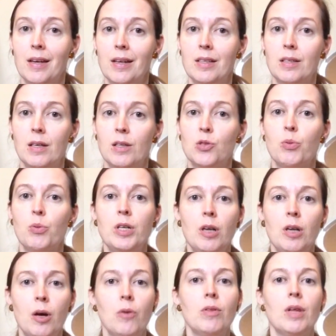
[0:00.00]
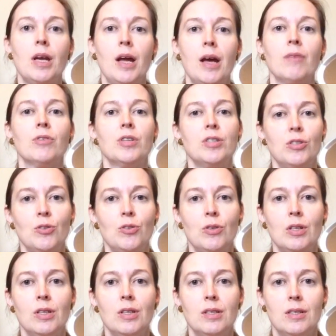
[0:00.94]
Since we know that every
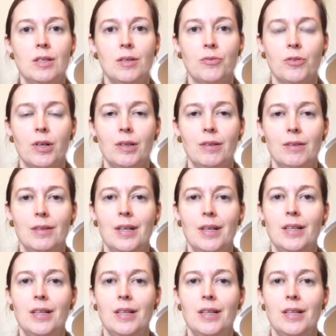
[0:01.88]
student is different,